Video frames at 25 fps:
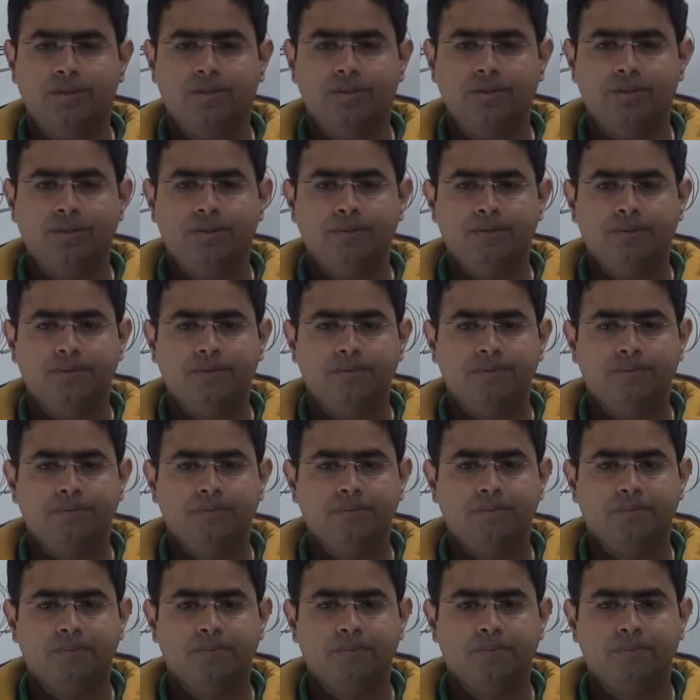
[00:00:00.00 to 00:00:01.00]

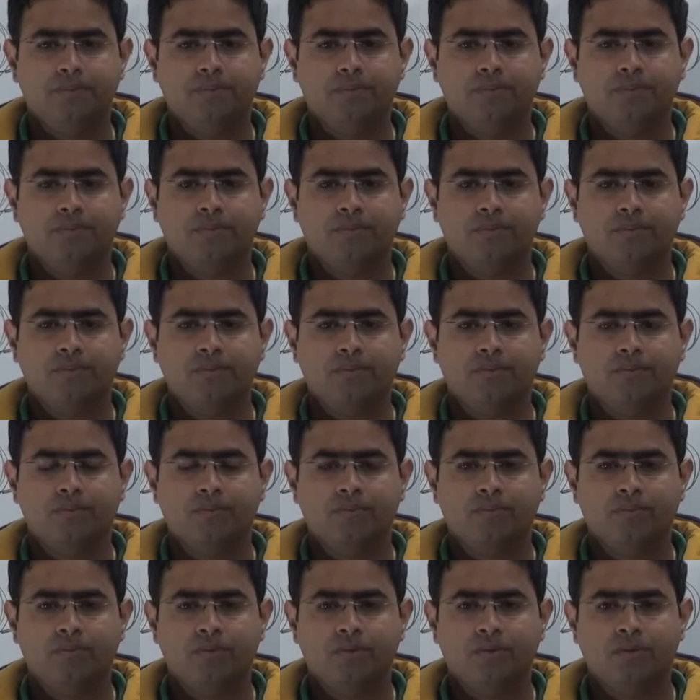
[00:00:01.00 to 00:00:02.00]

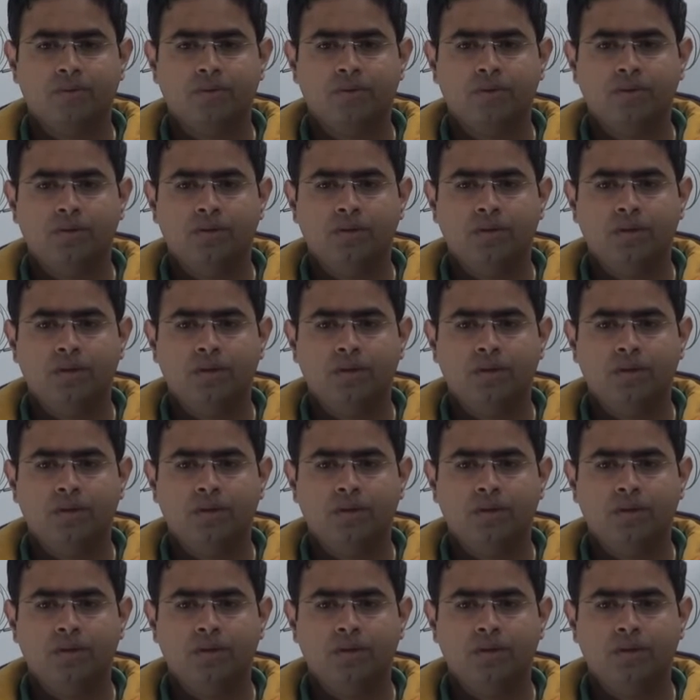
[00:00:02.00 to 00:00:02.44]
Nothing is said.